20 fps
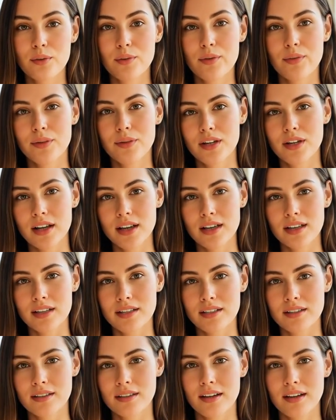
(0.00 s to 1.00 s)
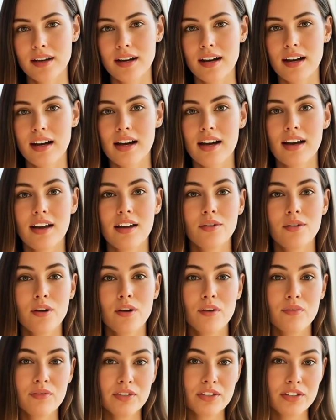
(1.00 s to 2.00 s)
When we returned to the bakery,
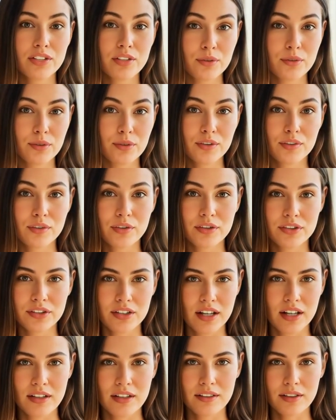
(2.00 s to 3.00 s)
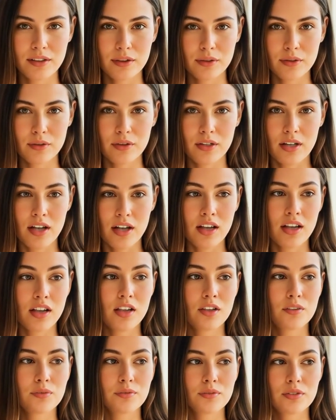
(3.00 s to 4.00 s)
I worked with Lily strapped to my
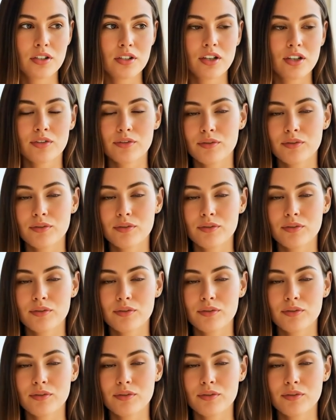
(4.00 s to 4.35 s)
chest,